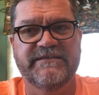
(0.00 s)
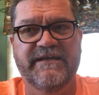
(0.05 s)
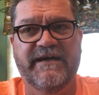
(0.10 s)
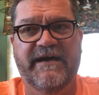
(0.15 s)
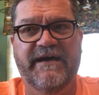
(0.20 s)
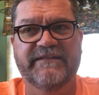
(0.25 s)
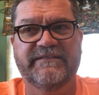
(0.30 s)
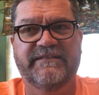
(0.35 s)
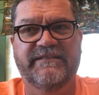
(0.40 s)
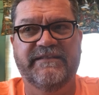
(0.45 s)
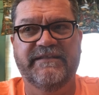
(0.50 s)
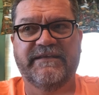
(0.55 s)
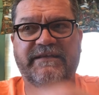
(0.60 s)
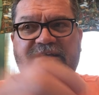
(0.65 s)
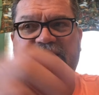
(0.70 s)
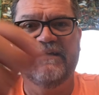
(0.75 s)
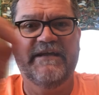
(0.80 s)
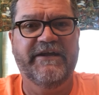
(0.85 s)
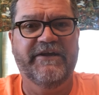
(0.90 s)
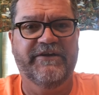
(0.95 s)
not
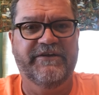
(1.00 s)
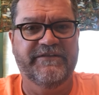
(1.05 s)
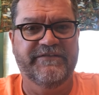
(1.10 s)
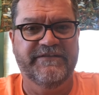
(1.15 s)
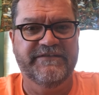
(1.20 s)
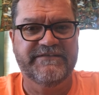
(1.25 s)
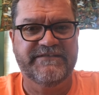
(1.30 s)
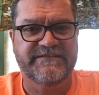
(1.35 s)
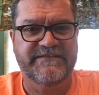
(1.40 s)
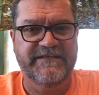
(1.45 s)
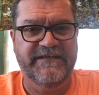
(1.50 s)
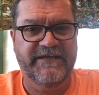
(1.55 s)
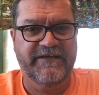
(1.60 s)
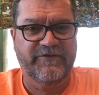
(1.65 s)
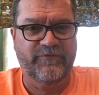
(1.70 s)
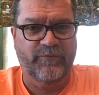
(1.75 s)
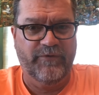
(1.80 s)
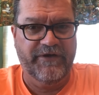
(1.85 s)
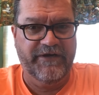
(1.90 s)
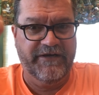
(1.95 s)
the carrot and the
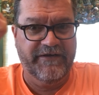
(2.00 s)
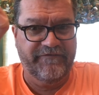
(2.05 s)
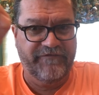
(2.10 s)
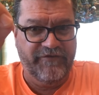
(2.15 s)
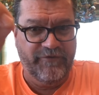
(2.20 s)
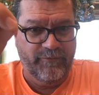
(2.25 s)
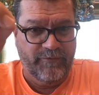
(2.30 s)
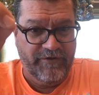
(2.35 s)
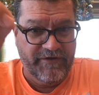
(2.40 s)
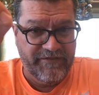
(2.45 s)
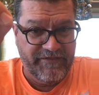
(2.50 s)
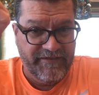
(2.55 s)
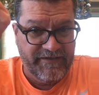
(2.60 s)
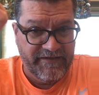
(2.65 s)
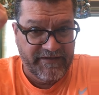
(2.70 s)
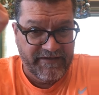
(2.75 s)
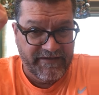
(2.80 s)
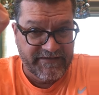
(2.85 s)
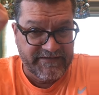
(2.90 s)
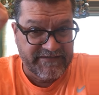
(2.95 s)
stick where if you want
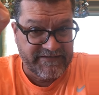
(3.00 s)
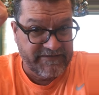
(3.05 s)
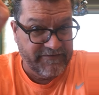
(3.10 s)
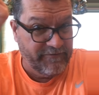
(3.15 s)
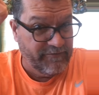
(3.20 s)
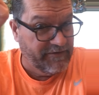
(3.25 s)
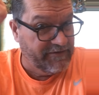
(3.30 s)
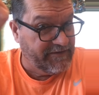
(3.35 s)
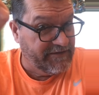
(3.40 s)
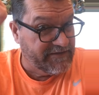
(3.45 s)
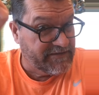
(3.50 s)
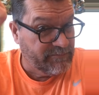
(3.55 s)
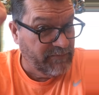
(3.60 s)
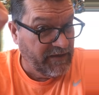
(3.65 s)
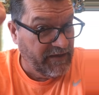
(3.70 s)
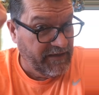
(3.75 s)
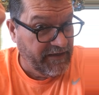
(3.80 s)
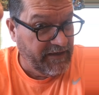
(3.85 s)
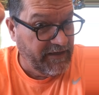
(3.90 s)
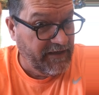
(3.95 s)
this
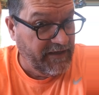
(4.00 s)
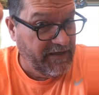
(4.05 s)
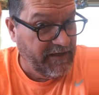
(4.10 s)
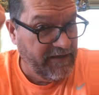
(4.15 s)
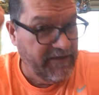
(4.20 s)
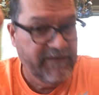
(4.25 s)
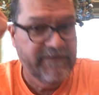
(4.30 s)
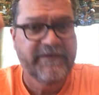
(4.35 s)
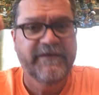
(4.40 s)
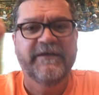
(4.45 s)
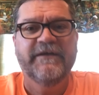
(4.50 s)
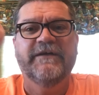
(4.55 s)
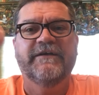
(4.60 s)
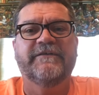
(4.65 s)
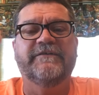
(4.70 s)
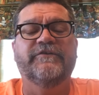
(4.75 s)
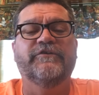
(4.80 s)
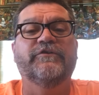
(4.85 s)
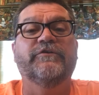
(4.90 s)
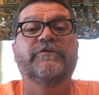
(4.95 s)
money,
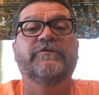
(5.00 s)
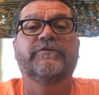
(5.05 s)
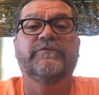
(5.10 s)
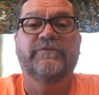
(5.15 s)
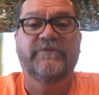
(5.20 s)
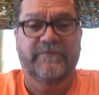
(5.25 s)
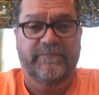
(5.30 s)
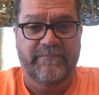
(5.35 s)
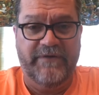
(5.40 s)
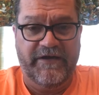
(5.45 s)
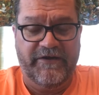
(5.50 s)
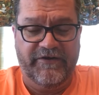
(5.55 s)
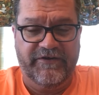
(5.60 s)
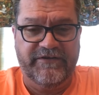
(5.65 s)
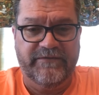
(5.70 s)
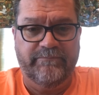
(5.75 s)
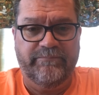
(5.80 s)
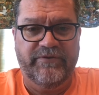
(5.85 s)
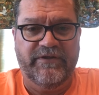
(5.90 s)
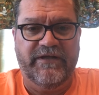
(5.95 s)
you better
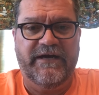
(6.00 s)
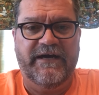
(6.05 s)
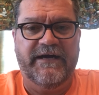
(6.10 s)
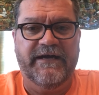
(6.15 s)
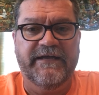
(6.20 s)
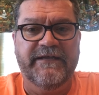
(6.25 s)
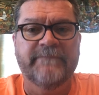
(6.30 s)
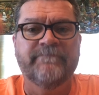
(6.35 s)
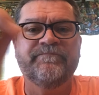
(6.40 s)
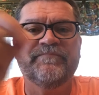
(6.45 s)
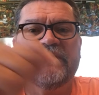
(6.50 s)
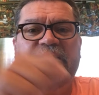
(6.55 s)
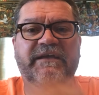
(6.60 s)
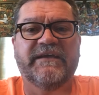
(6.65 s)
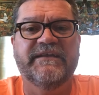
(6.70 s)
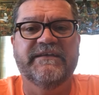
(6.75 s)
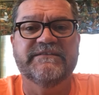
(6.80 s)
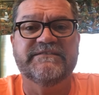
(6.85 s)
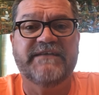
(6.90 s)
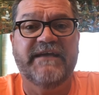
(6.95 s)
comply.
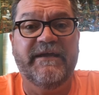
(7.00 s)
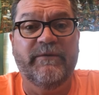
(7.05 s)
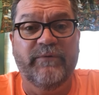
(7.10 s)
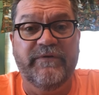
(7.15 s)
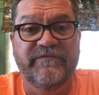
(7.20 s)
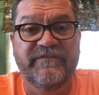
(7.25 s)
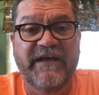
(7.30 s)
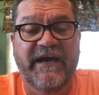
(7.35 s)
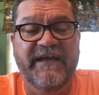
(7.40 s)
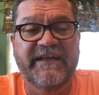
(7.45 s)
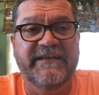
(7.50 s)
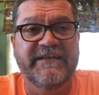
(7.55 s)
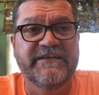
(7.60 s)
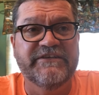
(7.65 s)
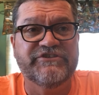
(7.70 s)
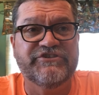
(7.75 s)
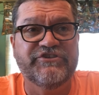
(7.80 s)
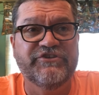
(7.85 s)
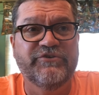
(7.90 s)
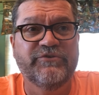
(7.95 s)
It is, hey, we've got an
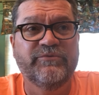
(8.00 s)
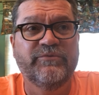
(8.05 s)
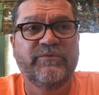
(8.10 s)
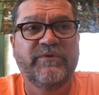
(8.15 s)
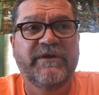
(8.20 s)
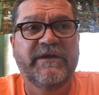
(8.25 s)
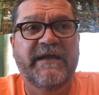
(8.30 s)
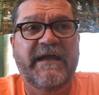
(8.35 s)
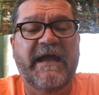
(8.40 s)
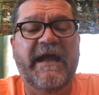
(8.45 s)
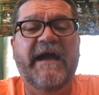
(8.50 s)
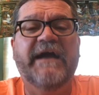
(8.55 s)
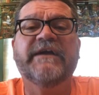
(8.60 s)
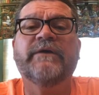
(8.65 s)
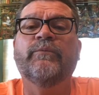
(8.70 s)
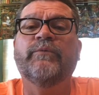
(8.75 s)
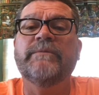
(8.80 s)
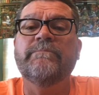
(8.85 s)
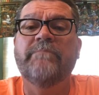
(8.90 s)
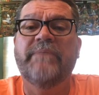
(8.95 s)
issue. How
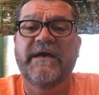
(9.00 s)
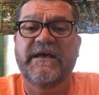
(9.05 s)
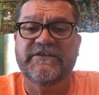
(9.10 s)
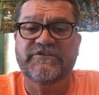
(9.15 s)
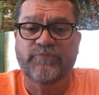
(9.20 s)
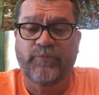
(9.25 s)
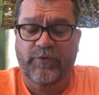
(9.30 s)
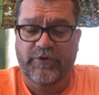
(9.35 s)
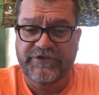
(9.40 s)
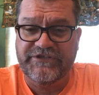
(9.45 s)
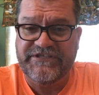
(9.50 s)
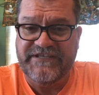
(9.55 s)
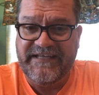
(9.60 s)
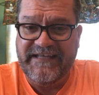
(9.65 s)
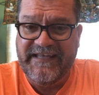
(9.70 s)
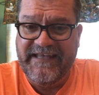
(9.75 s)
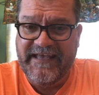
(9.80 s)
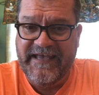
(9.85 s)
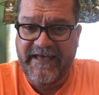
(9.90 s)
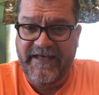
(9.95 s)
can we best work
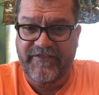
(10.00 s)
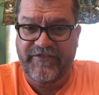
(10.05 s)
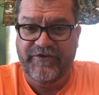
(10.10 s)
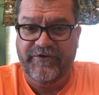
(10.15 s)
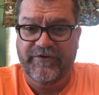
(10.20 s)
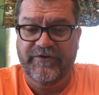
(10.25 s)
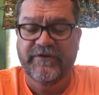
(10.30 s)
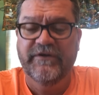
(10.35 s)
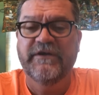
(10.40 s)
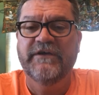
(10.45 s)
together